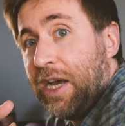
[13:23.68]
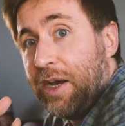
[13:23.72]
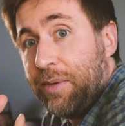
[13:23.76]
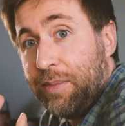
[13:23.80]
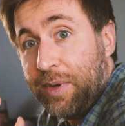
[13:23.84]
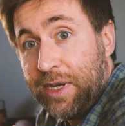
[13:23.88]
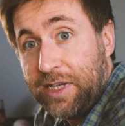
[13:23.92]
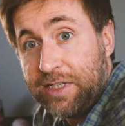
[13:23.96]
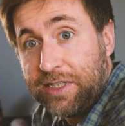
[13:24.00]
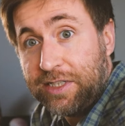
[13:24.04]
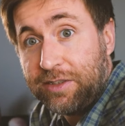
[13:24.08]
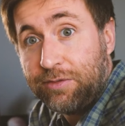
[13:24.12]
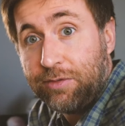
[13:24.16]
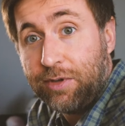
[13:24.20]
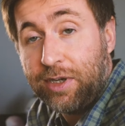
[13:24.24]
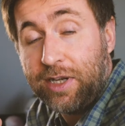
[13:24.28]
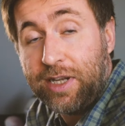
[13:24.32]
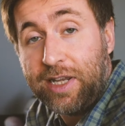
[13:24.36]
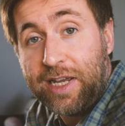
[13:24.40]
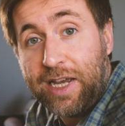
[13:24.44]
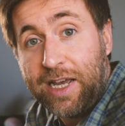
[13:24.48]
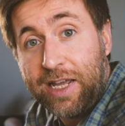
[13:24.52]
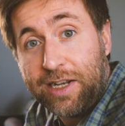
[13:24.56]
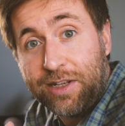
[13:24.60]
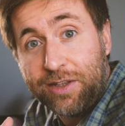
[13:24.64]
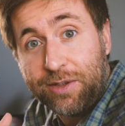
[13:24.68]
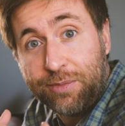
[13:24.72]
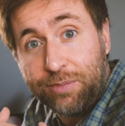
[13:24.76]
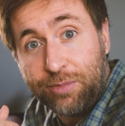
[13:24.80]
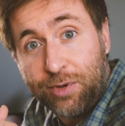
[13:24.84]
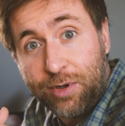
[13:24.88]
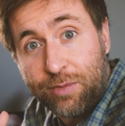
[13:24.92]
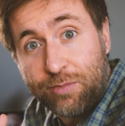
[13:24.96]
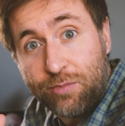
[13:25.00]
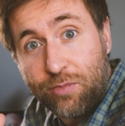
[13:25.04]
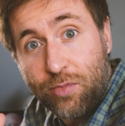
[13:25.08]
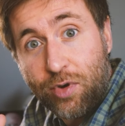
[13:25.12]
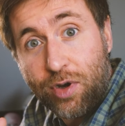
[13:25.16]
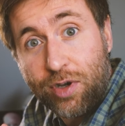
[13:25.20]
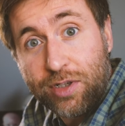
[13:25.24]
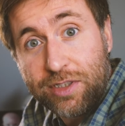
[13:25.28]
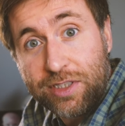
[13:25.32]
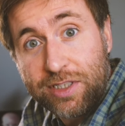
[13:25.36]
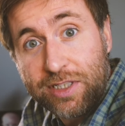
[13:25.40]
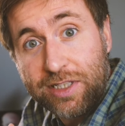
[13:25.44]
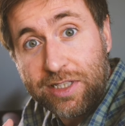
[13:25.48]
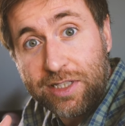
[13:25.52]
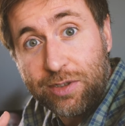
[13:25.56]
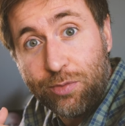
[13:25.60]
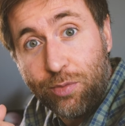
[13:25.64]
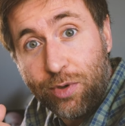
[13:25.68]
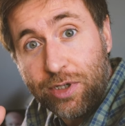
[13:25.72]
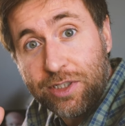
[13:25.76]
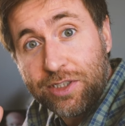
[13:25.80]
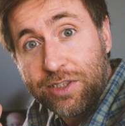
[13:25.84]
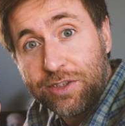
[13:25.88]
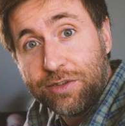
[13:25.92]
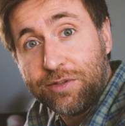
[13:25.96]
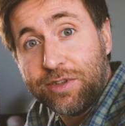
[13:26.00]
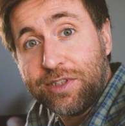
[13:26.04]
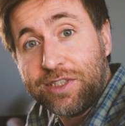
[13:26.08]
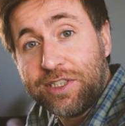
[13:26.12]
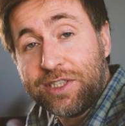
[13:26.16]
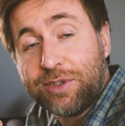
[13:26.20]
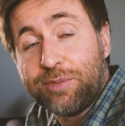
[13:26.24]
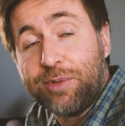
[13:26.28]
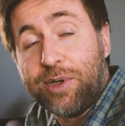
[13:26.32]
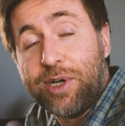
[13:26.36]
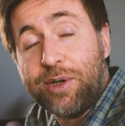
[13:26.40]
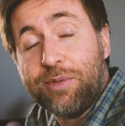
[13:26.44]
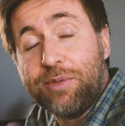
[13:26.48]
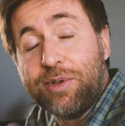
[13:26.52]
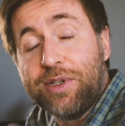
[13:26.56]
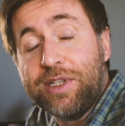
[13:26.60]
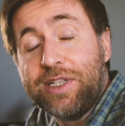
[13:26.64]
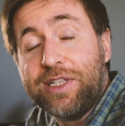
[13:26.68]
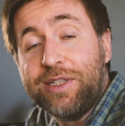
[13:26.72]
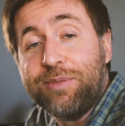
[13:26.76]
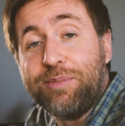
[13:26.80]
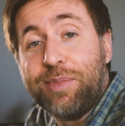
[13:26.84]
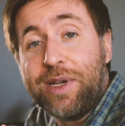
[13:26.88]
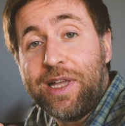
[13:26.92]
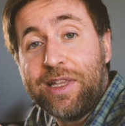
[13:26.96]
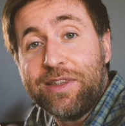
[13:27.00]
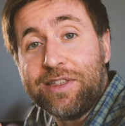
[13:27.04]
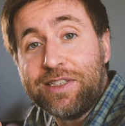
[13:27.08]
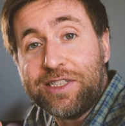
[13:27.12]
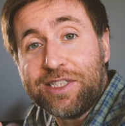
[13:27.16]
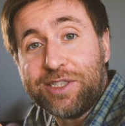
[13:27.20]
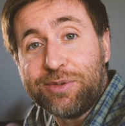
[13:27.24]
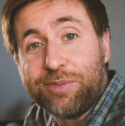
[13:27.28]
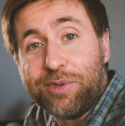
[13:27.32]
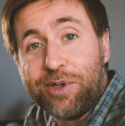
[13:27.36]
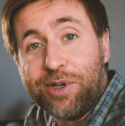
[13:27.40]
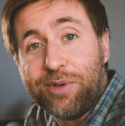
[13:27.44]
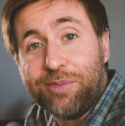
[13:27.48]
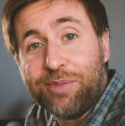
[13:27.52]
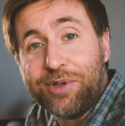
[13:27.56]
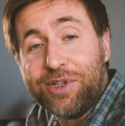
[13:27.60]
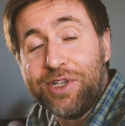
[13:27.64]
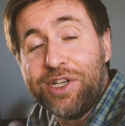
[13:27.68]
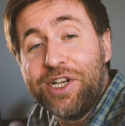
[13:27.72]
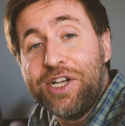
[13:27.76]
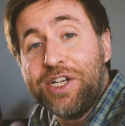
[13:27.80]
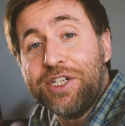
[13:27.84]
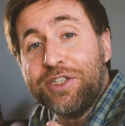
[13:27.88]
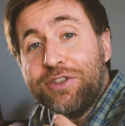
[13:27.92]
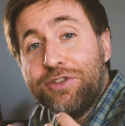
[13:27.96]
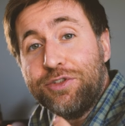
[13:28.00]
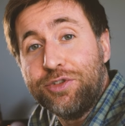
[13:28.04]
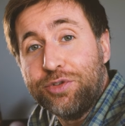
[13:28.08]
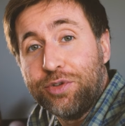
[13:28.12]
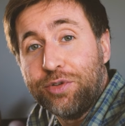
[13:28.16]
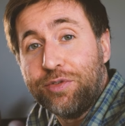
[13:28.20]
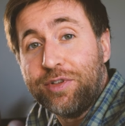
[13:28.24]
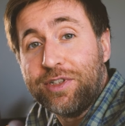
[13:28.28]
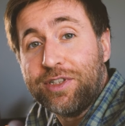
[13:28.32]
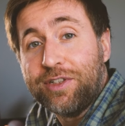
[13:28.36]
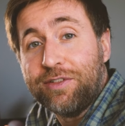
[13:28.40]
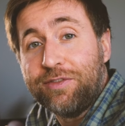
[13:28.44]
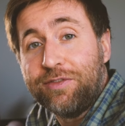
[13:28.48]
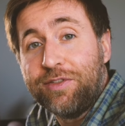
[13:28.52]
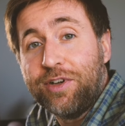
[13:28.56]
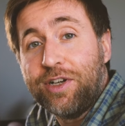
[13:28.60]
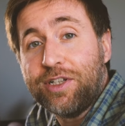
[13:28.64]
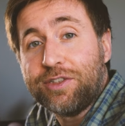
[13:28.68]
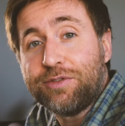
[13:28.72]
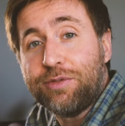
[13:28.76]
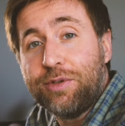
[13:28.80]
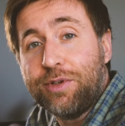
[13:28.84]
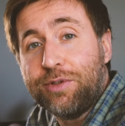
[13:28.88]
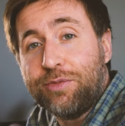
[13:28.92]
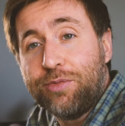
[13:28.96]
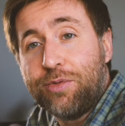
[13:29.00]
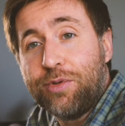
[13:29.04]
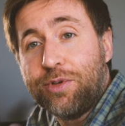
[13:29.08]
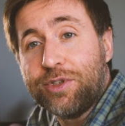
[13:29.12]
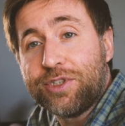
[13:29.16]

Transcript: Amazing, right? And the problem was that he wanted to do this experiment, he planned this experiment during the First World War.